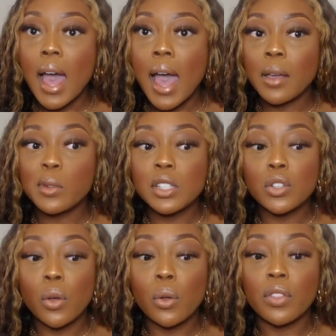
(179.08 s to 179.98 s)
I was
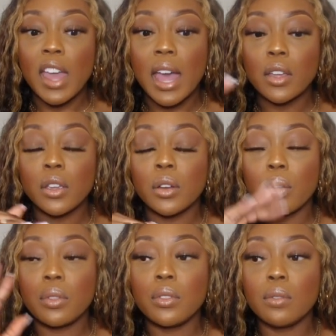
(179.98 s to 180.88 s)
told that, you
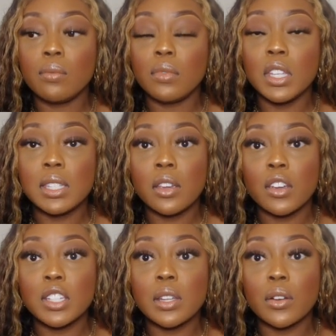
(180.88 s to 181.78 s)
know, these
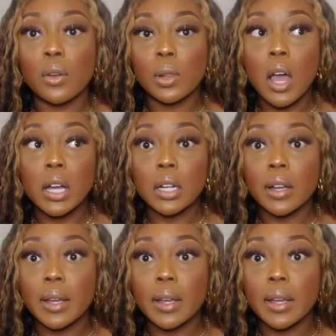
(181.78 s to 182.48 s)
earrings are no longer